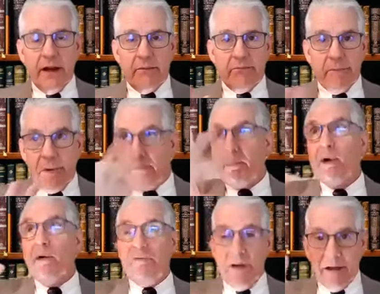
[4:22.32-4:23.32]
right? The
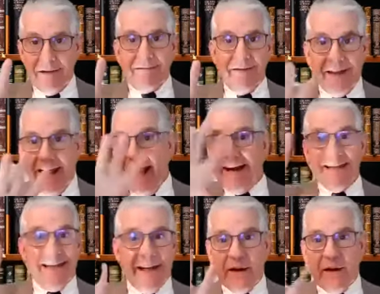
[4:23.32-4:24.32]
perfect, the
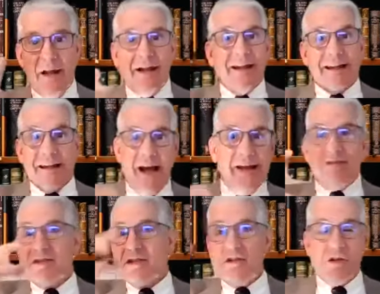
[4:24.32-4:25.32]
ideal
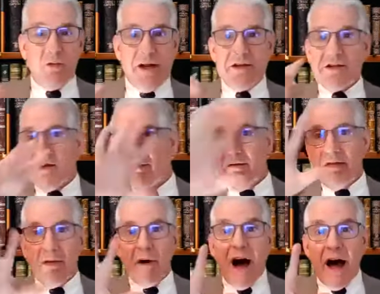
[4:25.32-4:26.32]
life,
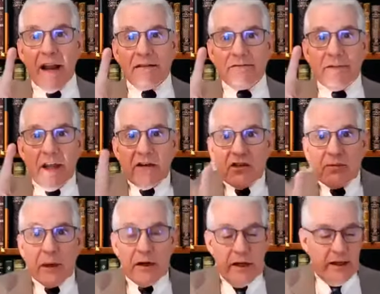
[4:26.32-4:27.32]
situation, thought,
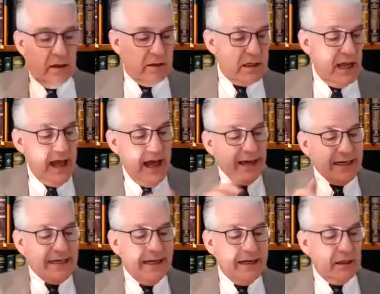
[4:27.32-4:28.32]
experience,
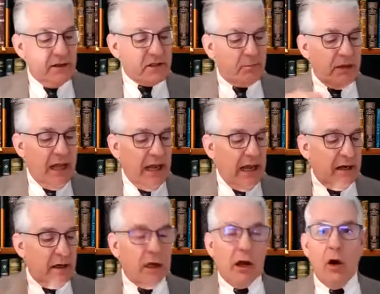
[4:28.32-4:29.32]
idealism
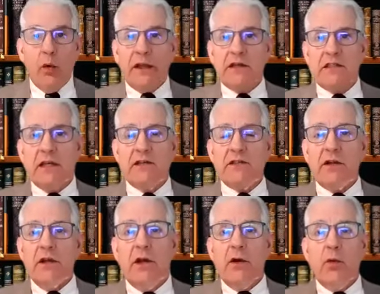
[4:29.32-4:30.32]
can't
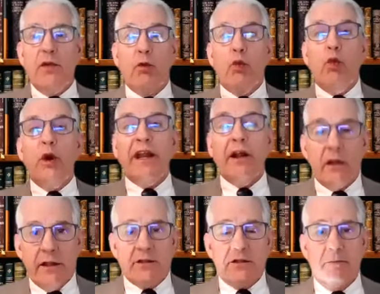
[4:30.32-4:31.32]
coexist with
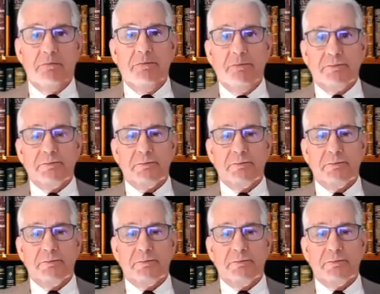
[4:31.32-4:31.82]
realism.